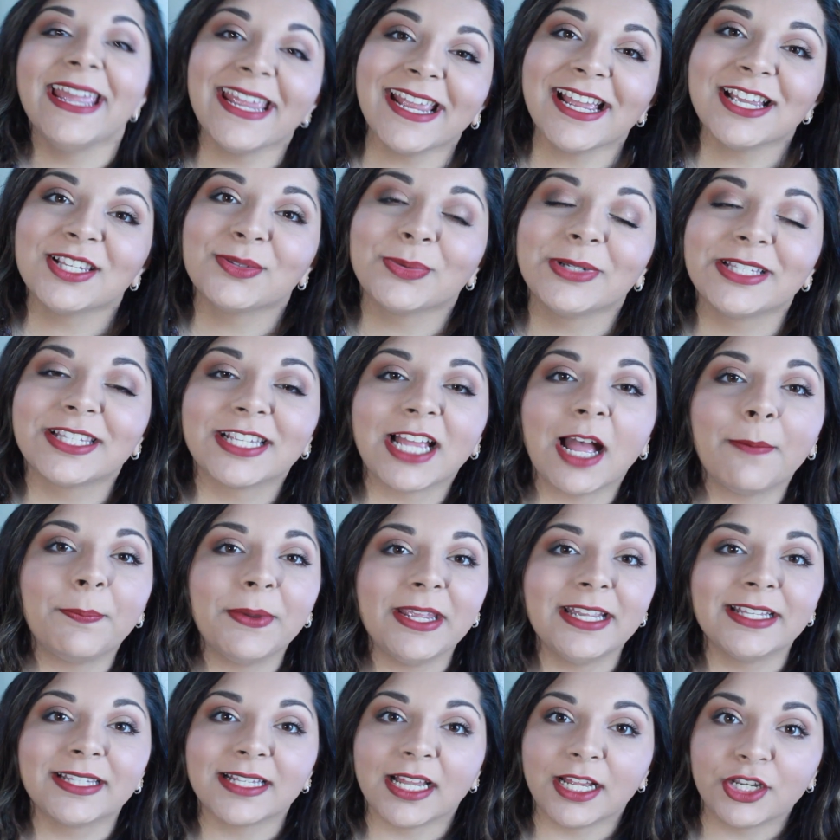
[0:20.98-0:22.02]
Hey guys, what's up?
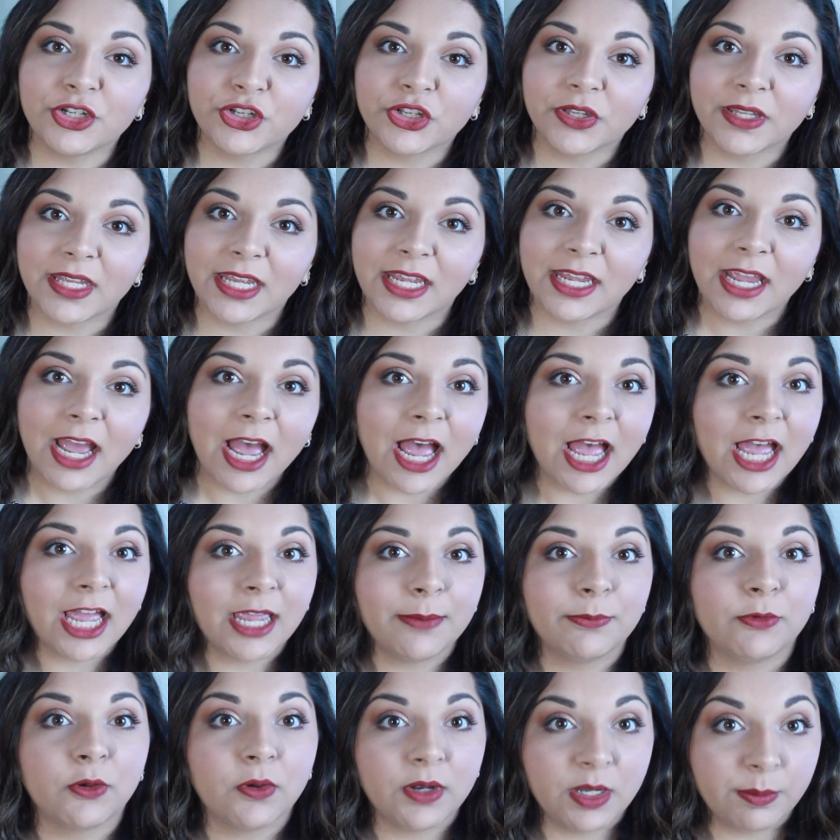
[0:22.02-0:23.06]
It's Anjali.
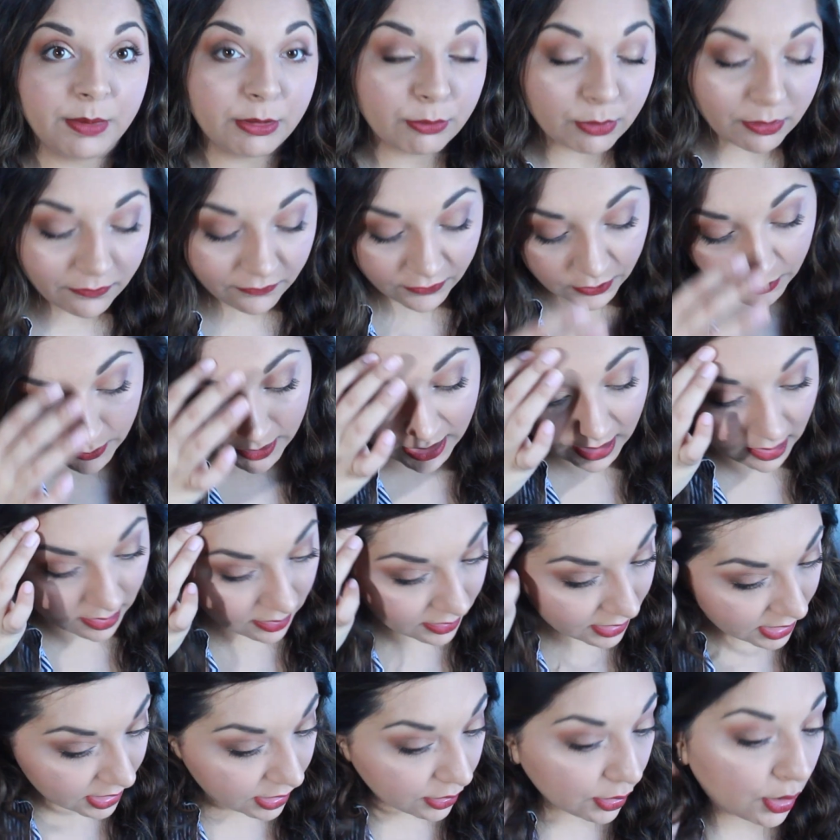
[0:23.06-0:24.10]
I'm going to be
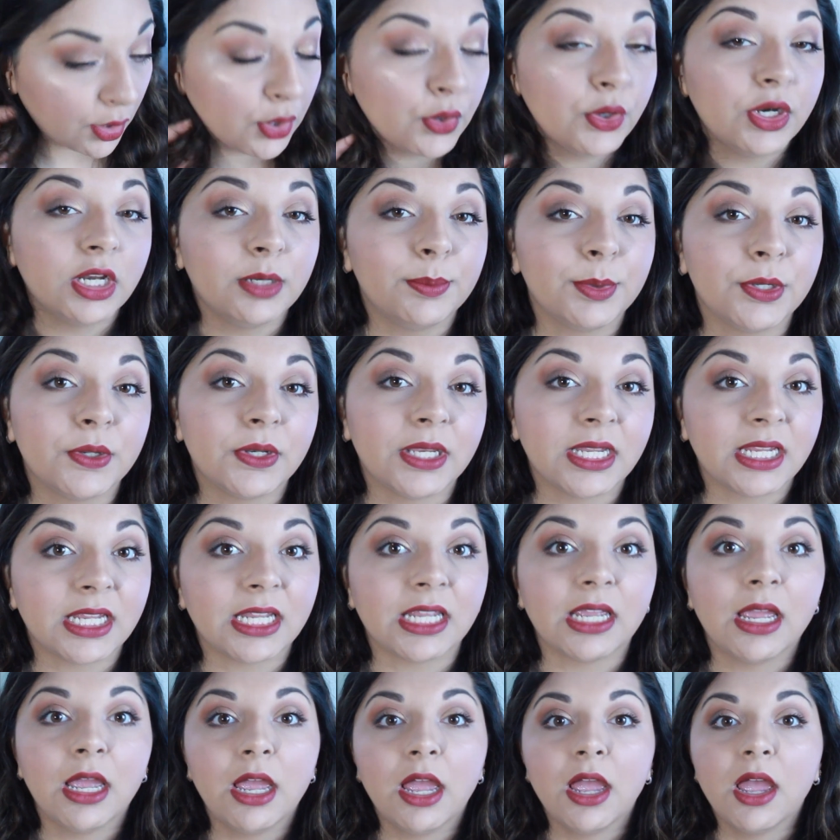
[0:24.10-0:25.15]
reviewing the Huda
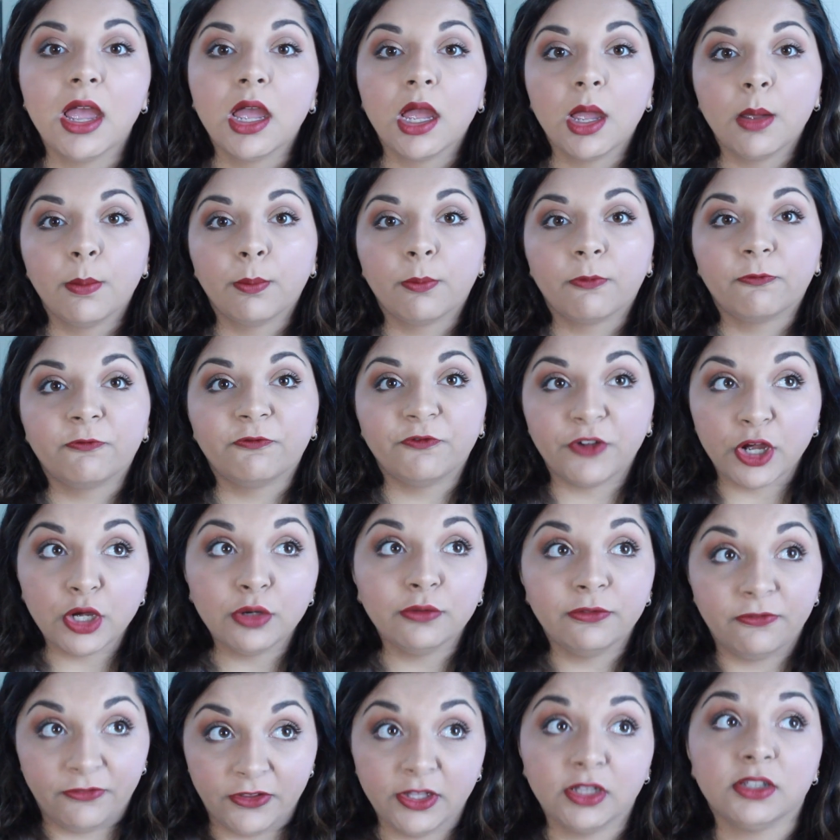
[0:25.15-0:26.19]
Beauty
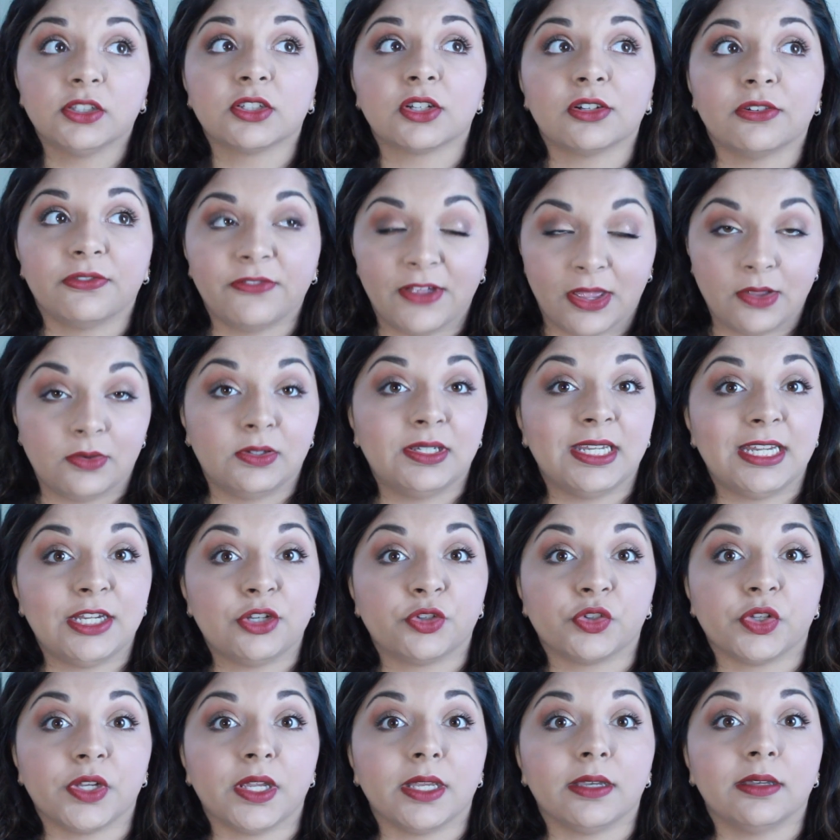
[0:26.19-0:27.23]
Faux Filter
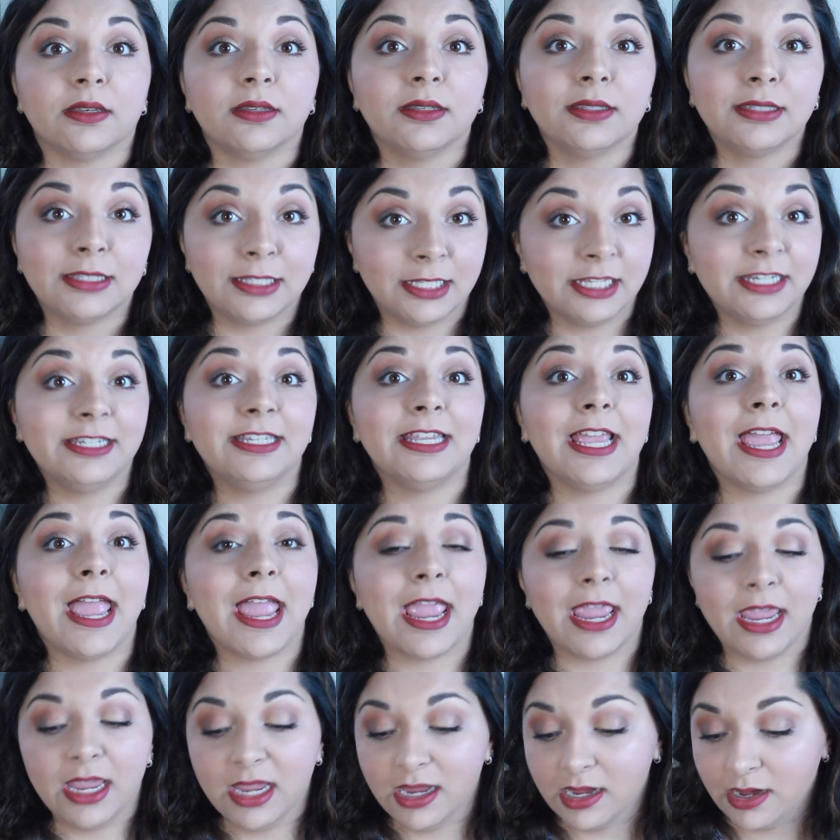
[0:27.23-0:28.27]
Foundation
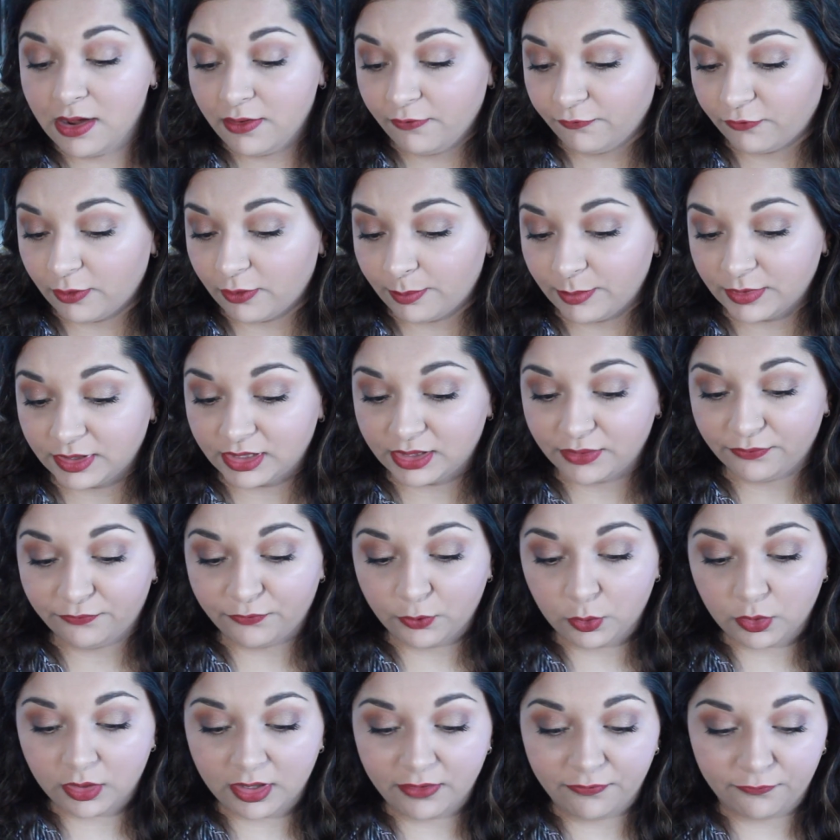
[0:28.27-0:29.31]
today from a
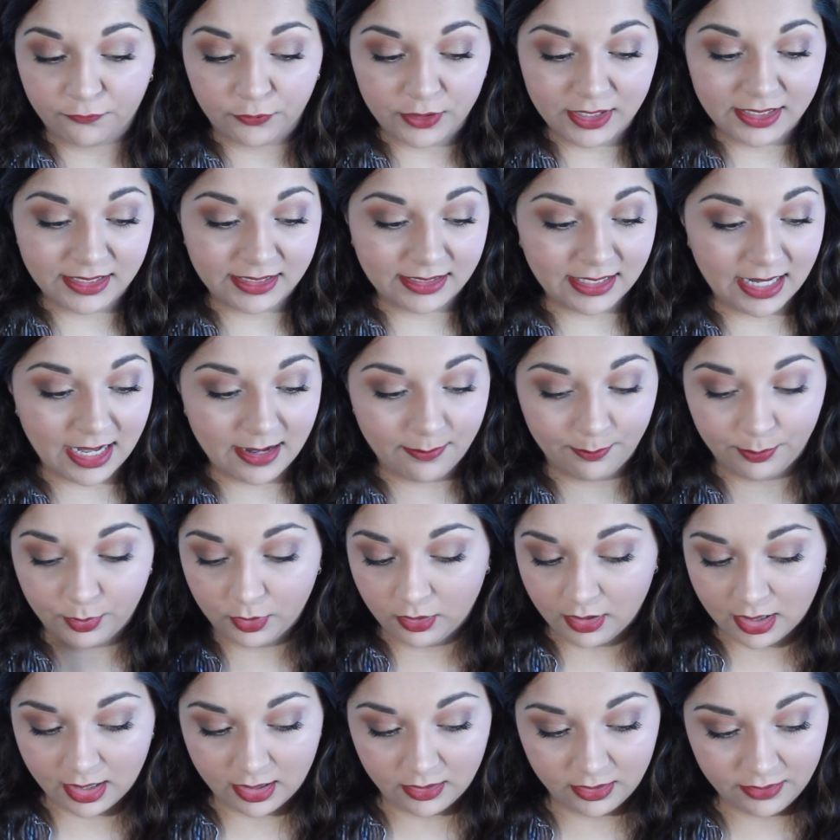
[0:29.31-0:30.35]
Sephora free
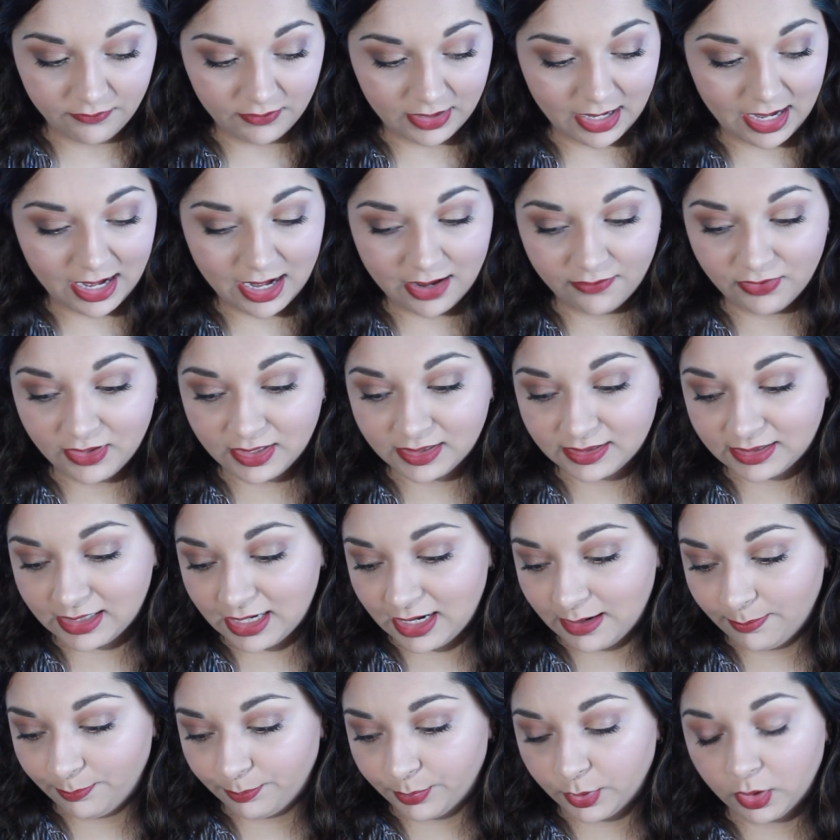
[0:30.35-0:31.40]
sample. I don't even have the
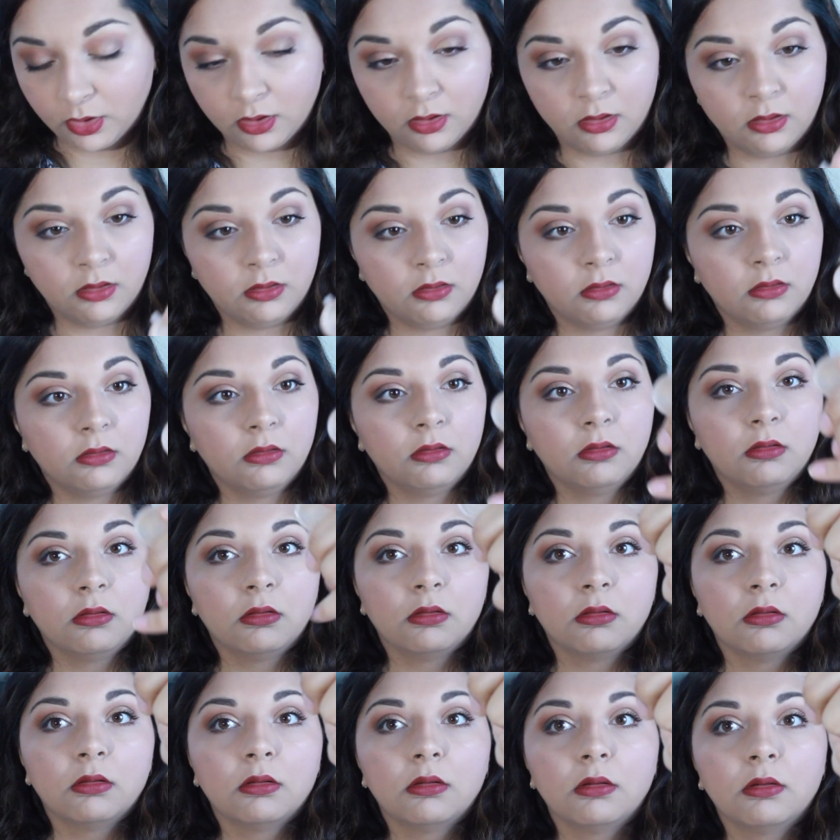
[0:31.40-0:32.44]
sample.
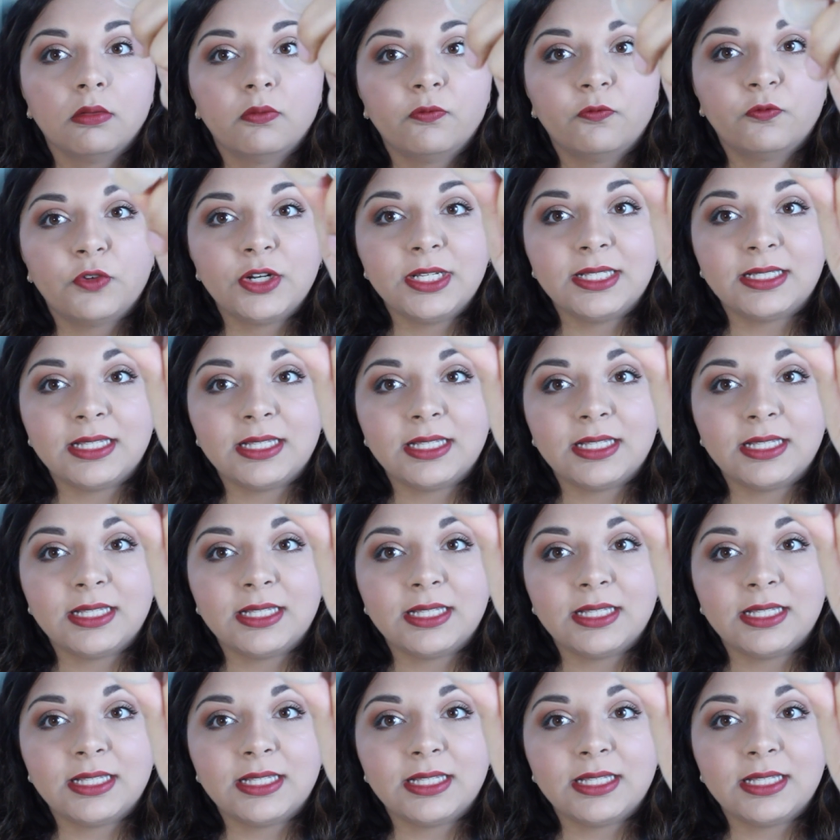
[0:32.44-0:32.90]
Free